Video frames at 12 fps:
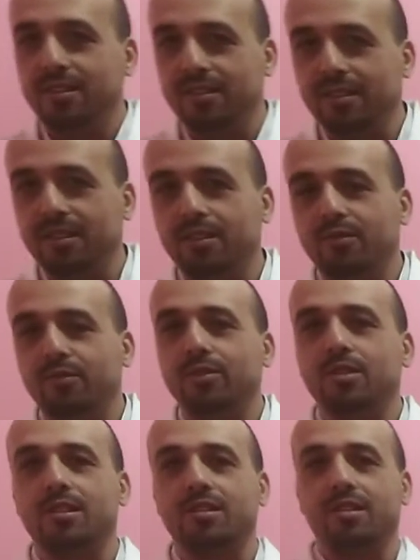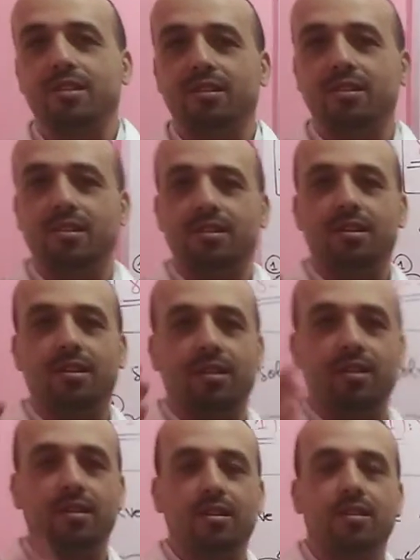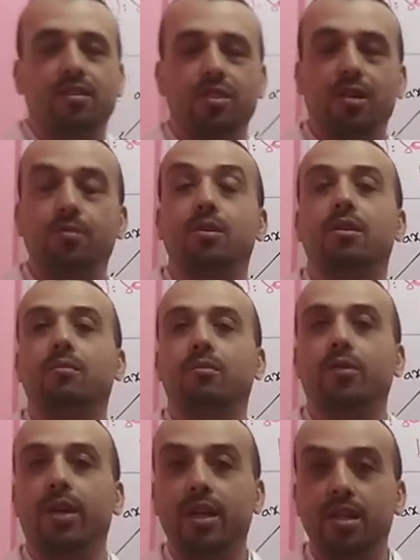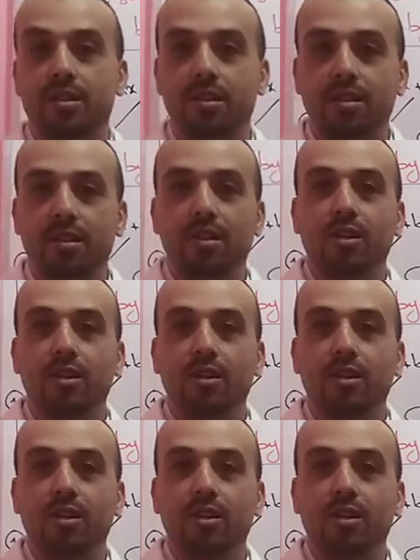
the first lesson in the chapter number 8